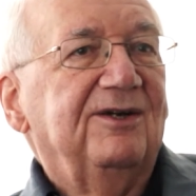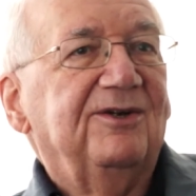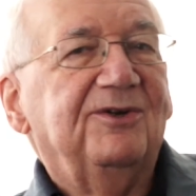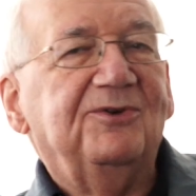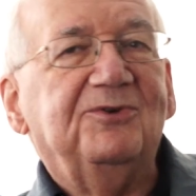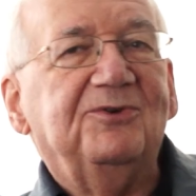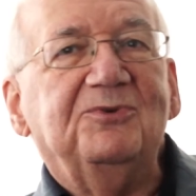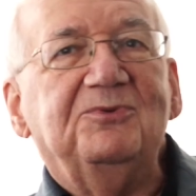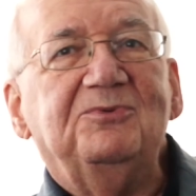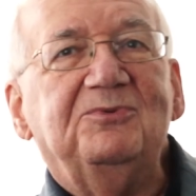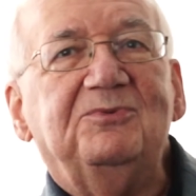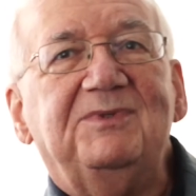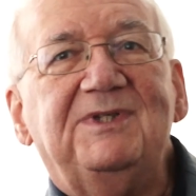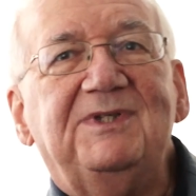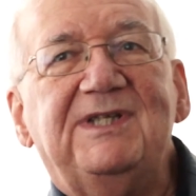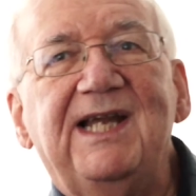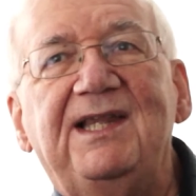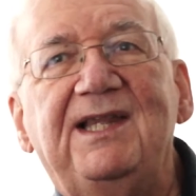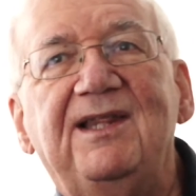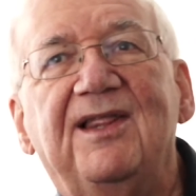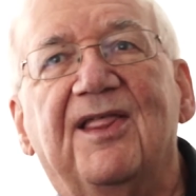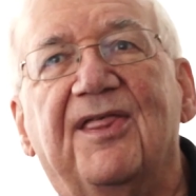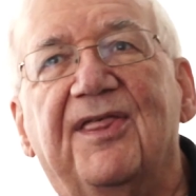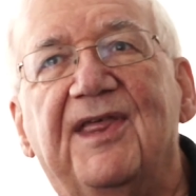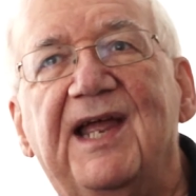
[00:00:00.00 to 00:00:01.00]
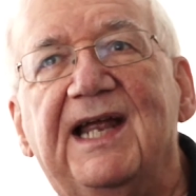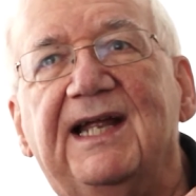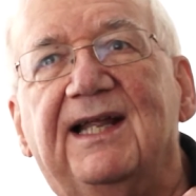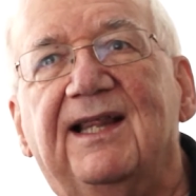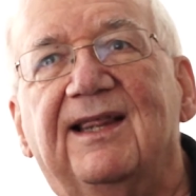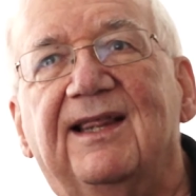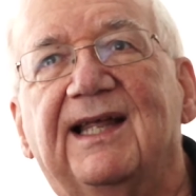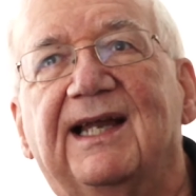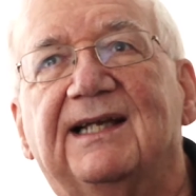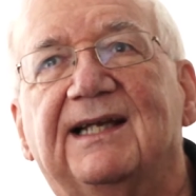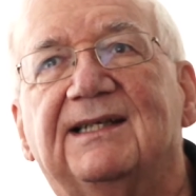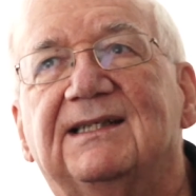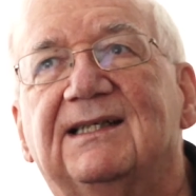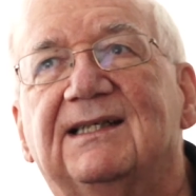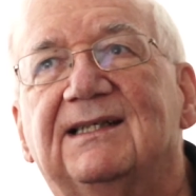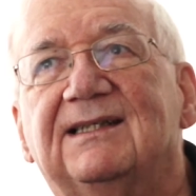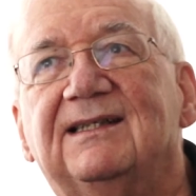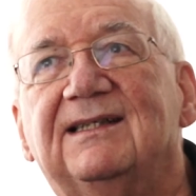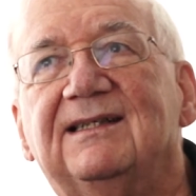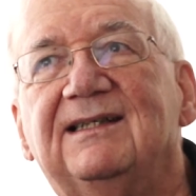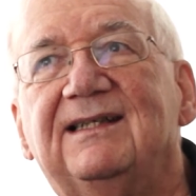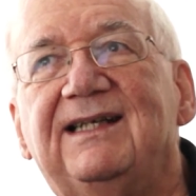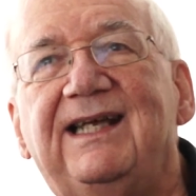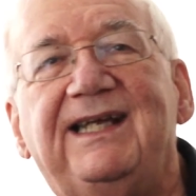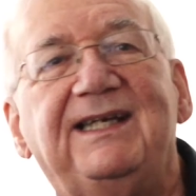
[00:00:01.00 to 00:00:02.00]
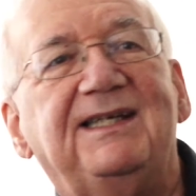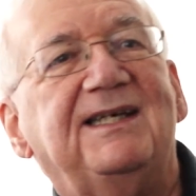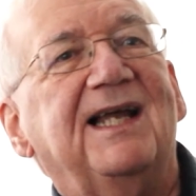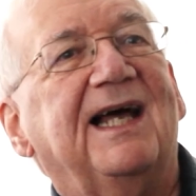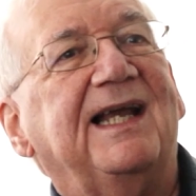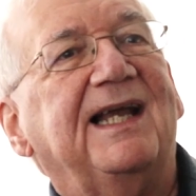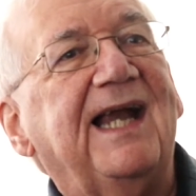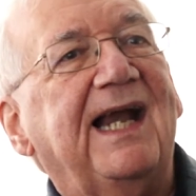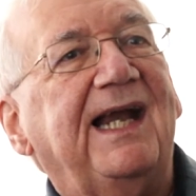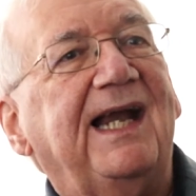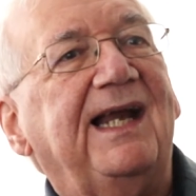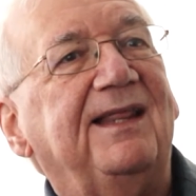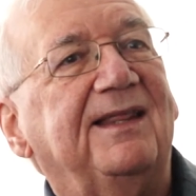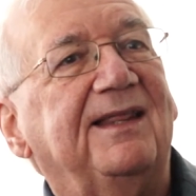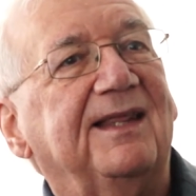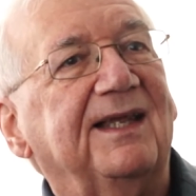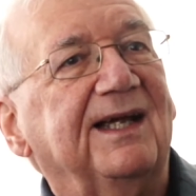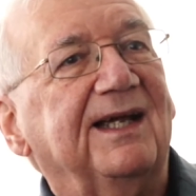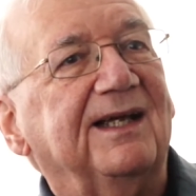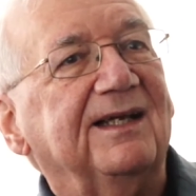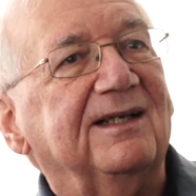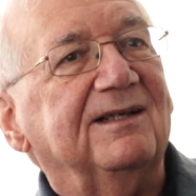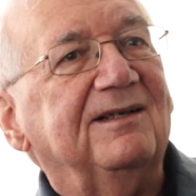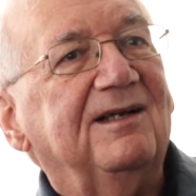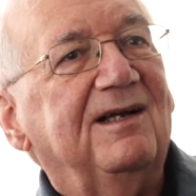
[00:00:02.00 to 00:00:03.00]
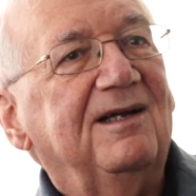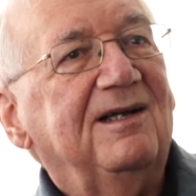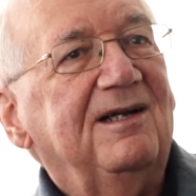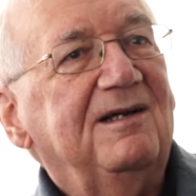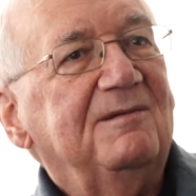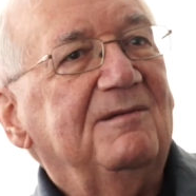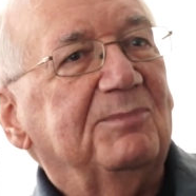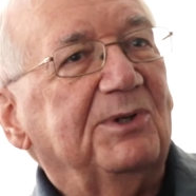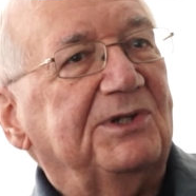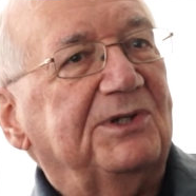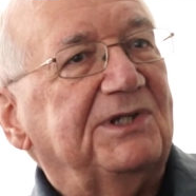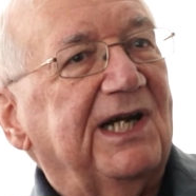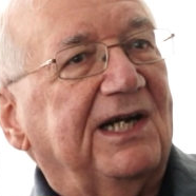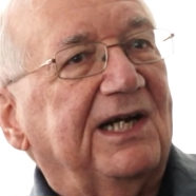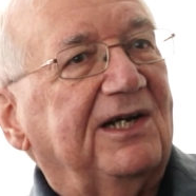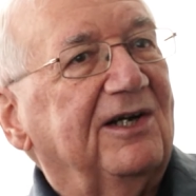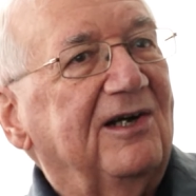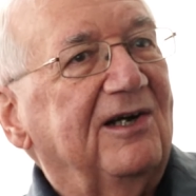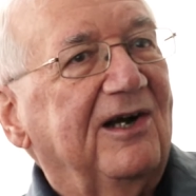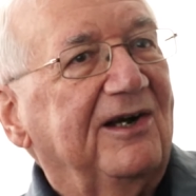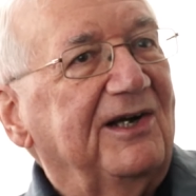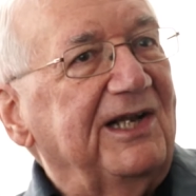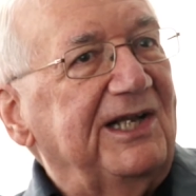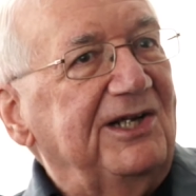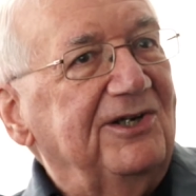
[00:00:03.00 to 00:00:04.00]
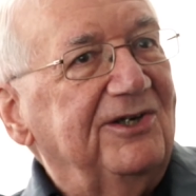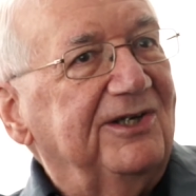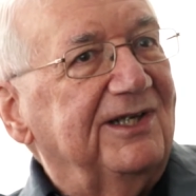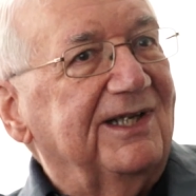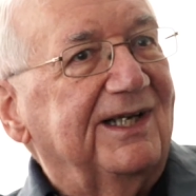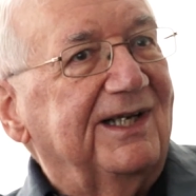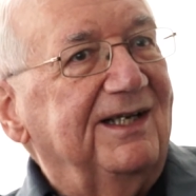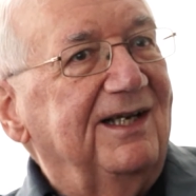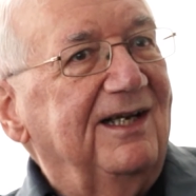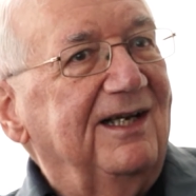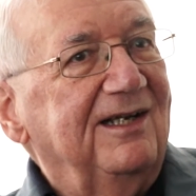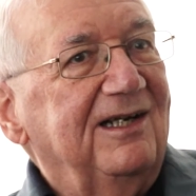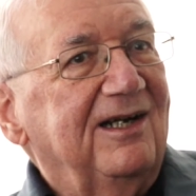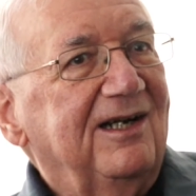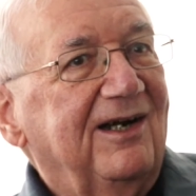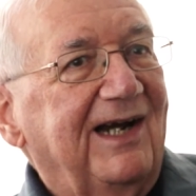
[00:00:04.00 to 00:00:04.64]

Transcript: who didn't think that he'd done anything particularly good,